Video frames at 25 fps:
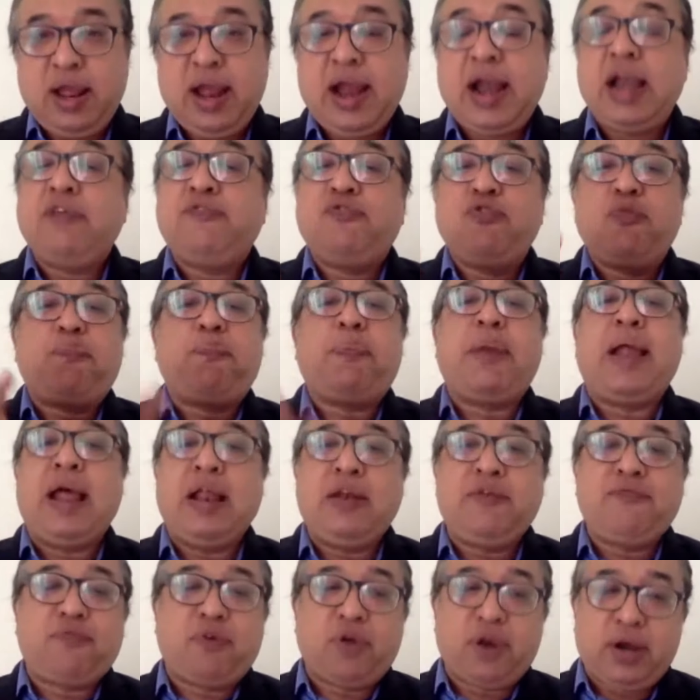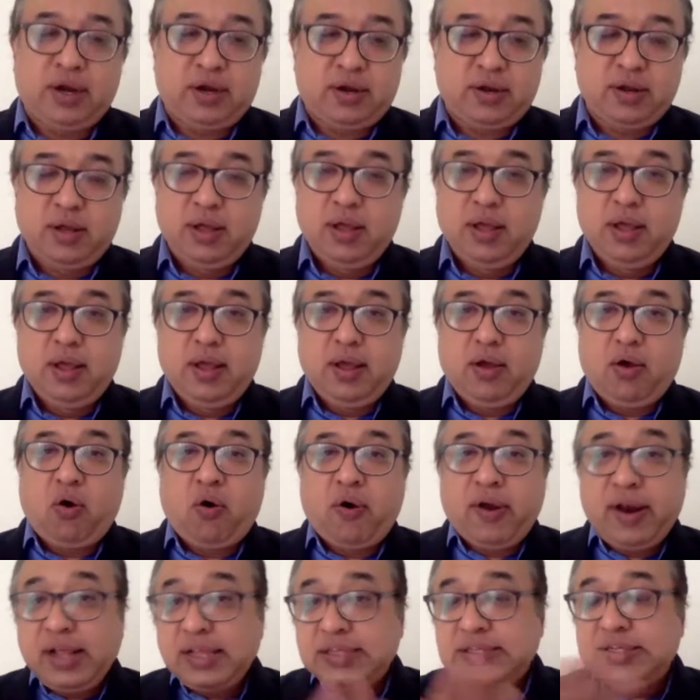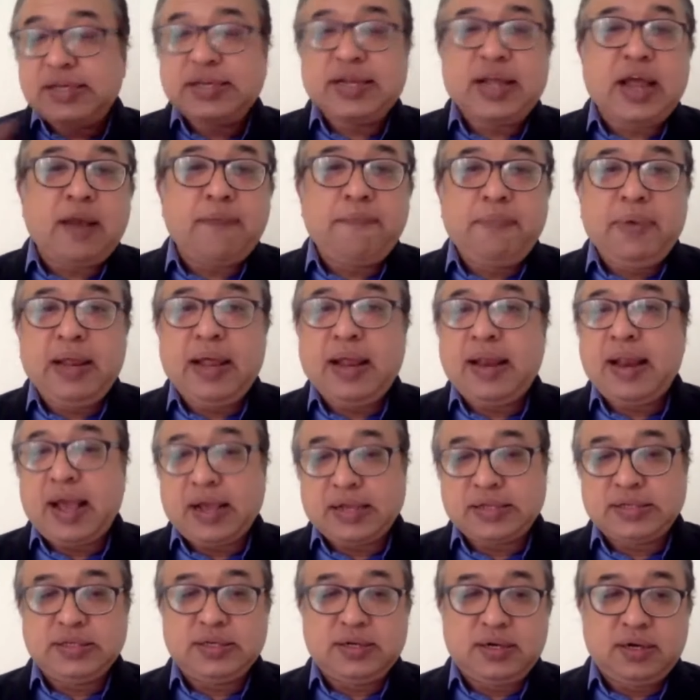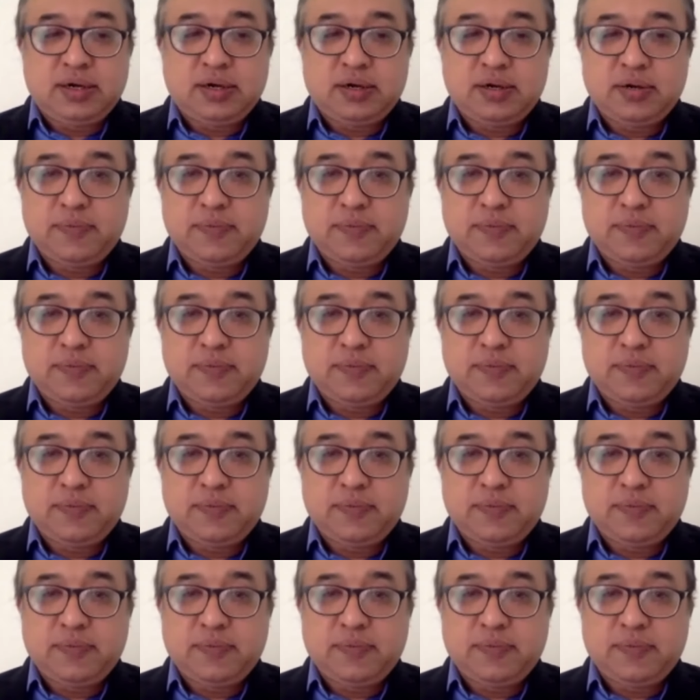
and if you plan for it, or else it can be an accident.